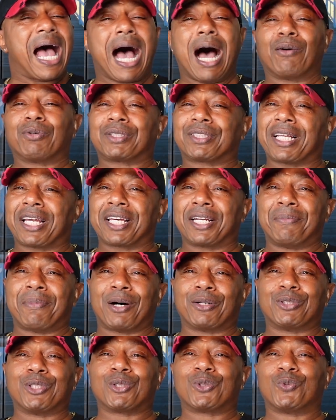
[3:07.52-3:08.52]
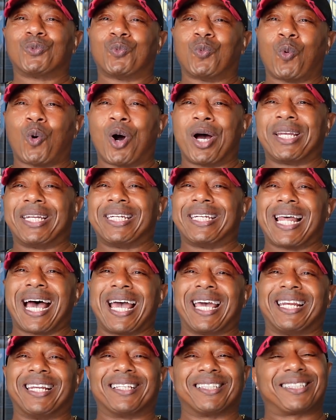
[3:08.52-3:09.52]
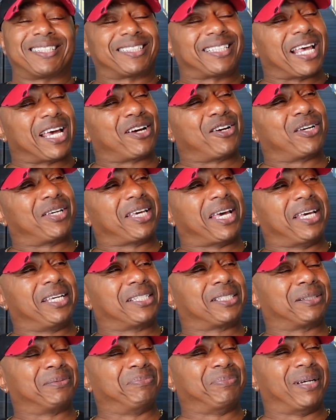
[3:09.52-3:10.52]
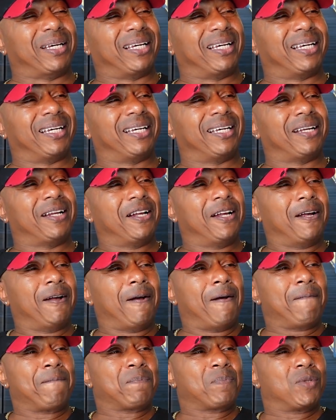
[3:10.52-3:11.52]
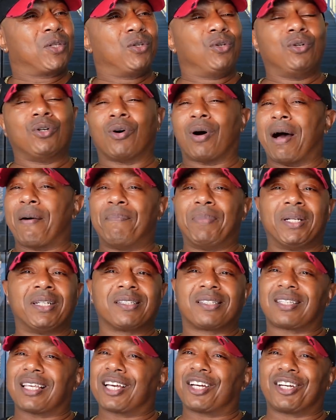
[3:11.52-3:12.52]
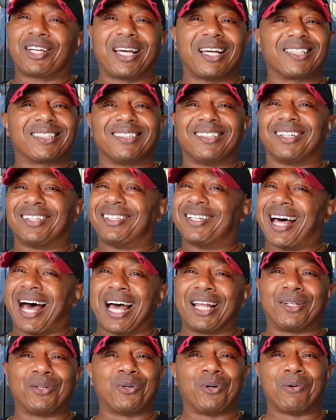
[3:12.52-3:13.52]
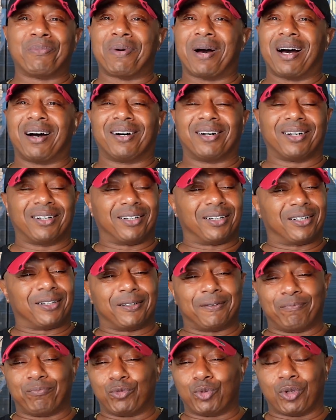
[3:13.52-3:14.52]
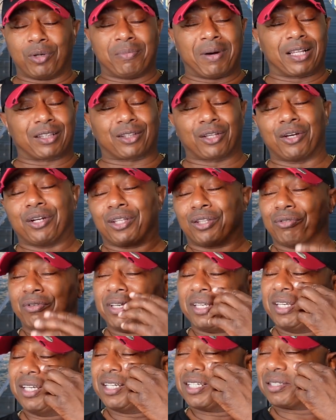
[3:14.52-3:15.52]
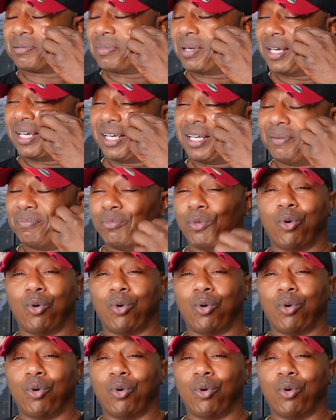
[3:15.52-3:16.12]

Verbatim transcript: I was thinking about this one night at segregation, man. You know, I've been in segregation a lot during my 33 years, man.